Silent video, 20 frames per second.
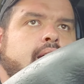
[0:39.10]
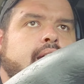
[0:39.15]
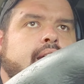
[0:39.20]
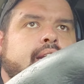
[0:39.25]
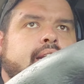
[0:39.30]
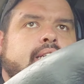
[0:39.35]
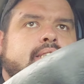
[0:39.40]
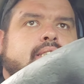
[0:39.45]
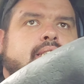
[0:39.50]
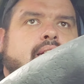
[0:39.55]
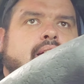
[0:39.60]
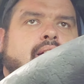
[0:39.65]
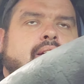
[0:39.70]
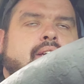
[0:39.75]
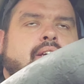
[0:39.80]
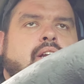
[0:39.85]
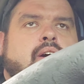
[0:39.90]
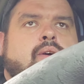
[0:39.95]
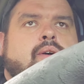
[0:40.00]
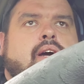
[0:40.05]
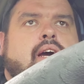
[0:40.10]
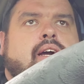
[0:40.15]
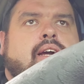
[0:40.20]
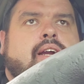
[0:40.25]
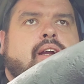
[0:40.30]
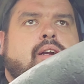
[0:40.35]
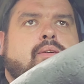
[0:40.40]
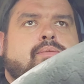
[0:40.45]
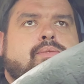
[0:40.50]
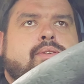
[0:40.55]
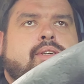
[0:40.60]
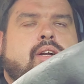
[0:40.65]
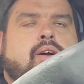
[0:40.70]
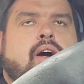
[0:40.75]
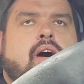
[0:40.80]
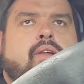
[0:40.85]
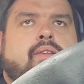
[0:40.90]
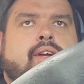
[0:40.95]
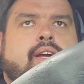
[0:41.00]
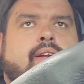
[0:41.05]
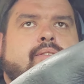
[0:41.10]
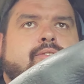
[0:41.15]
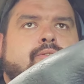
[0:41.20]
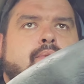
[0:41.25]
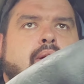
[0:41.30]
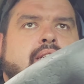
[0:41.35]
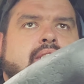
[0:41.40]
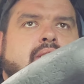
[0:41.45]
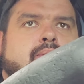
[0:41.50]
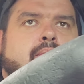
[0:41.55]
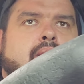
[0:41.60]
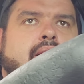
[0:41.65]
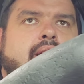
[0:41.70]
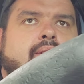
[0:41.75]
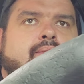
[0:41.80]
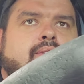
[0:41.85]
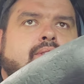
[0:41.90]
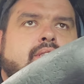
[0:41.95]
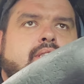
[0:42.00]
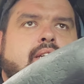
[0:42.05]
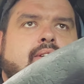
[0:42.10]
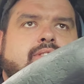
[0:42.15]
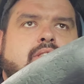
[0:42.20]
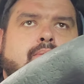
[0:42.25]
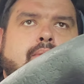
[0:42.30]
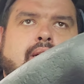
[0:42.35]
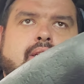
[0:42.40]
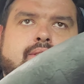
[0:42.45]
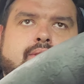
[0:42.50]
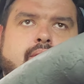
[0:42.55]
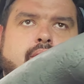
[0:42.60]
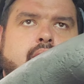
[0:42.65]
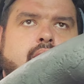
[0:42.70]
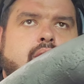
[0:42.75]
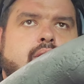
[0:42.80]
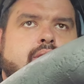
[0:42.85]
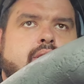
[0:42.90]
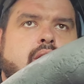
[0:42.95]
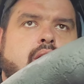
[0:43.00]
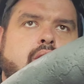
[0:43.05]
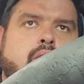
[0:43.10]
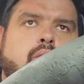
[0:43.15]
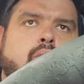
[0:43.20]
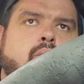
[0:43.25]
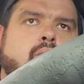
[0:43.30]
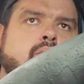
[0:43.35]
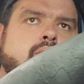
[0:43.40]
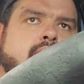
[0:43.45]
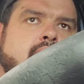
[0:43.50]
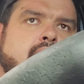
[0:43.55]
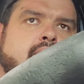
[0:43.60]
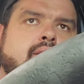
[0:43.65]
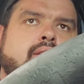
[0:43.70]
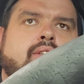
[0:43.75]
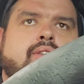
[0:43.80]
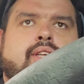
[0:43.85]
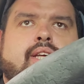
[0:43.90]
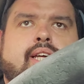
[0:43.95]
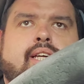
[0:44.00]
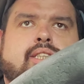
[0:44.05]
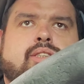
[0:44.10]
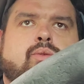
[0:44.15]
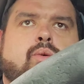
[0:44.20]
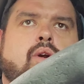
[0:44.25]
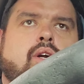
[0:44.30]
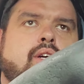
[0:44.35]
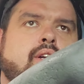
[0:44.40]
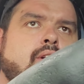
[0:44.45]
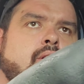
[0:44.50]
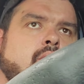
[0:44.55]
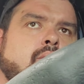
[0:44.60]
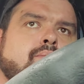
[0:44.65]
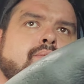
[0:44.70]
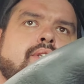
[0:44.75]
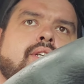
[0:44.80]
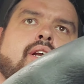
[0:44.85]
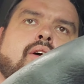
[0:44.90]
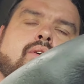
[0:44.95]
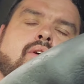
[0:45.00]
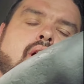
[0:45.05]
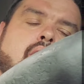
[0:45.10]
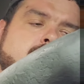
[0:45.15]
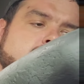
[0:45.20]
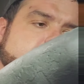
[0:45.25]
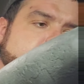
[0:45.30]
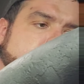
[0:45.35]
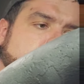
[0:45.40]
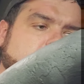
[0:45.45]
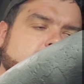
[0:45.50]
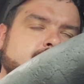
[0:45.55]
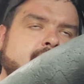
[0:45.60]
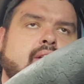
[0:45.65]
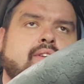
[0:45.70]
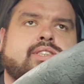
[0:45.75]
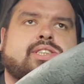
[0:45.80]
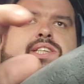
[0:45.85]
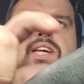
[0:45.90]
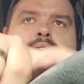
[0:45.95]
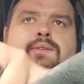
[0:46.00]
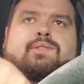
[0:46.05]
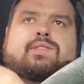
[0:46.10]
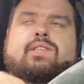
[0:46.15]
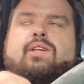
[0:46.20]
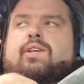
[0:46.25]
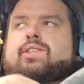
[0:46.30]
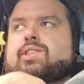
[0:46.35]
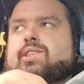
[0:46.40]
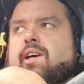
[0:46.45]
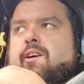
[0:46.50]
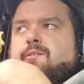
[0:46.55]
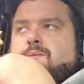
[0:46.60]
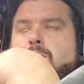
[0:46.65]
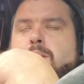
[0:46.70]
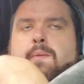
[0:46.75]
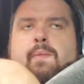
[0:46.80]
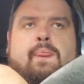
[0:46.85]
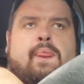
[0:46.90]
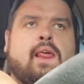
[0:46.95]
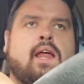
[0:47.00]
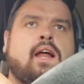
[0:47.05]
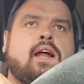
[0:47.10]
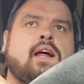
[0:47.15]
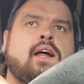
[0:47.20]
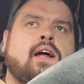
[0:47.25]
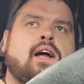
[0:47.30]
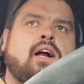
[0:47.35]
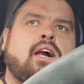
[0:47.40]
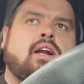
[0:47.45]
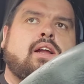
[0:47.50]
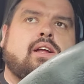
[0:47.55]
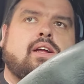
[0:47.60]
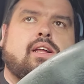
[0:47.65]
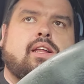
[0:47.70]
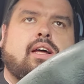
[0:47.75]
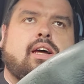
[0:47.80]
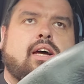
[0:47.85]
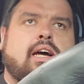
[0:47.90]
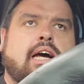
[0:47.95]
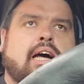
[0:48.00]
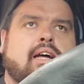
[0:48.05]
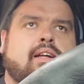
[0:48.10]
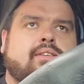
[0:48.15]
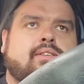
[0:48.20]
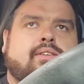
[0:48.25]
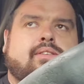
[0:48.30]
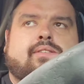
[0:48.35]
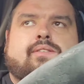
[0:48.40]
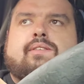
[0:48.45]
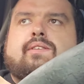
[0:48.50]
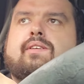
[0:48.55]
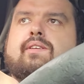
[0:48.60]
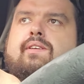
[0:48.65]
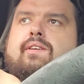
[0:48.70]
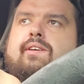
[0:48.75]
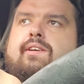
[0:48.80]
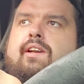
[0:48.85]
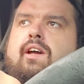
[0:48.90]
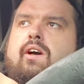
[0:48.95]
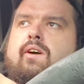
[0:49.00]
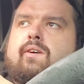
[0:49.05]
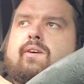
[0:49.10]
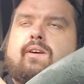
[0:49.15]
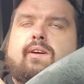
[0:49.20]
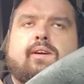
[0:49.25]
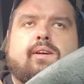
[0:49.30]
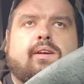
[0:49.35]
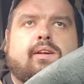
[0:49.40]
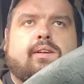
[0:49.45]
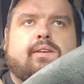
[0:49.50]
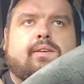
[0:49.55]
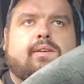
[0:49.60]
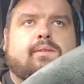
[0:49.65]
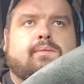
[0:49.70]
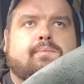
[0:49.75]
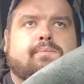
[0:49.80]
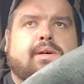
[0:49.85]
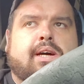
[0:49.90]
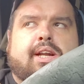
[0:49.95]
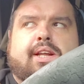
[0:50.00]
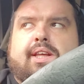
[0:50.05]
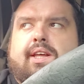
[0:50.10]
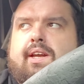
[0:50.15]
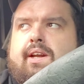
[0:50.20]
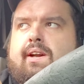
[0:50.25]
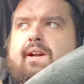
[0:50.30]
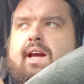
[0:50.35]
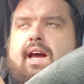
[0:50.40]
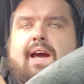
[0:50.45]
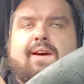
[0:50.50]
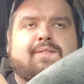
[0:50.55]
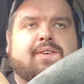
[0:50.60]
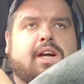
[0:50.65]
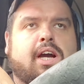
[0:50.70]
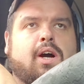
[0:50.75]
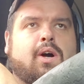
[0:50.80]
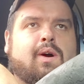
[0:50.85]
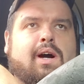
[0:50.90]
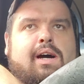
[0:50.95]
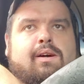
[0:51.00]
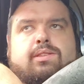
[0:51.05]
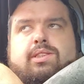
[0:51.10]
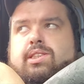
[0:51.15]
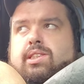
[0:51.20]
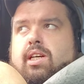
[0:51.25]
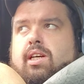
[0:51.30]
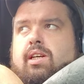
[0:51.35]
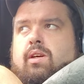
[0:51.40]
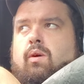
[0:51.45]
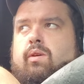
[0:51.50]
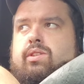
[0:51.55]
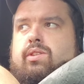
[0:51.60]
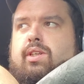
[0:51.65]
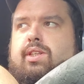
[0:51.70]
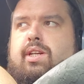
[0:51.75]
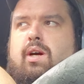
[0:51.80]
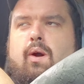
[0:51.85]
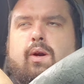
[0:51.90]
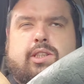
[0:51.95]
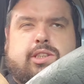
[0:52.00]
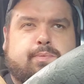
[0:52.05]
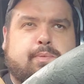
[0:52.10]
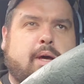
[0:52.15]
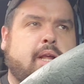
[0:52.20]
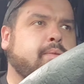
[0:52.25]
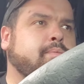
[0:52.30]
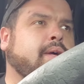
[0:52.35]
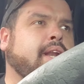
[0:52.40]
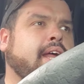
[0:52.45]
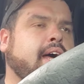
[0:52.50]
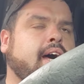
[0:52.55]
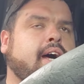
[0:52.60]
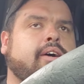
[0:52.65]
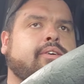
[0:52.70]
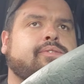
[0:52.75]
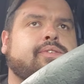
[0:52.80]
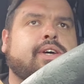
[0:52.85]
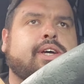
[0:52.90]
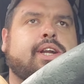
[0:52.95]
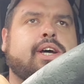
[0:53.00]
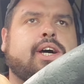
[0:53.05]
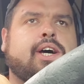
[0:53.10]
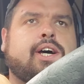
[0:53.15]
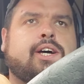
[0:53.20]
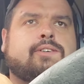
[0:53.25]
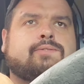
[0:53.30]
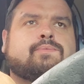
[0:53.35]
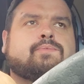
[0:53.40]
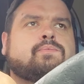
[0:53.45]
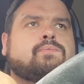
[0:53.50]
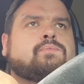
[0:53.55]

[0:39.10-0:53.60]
and it's uh, you know I hear you know all the information about different stuffs about trucks, loads, how to do this, working on you know all the stuff, all the steps and good stuff. But uh, you know, about a year and a half ago, I was uh, going through a dark spell in my life, and uh,